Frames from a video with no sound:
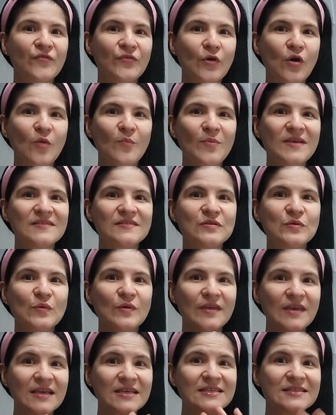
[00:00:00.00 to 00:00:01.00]
topics to
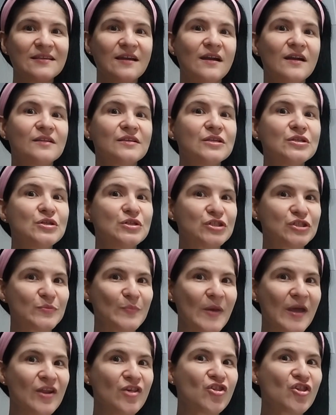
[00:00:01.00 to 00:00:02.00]
kickstart your
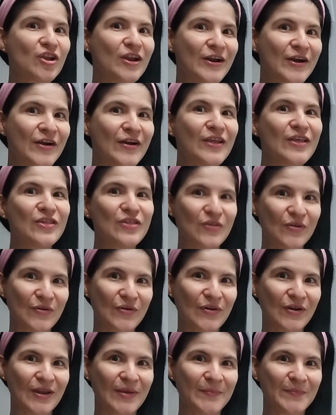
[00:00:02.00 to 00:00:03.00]
Spanish learning
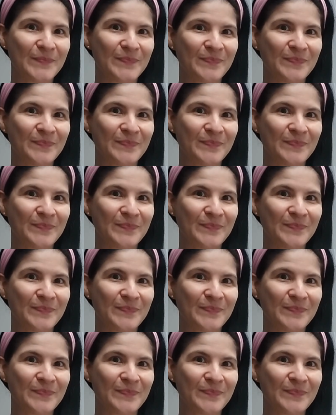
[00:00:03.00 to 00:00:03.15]
journey.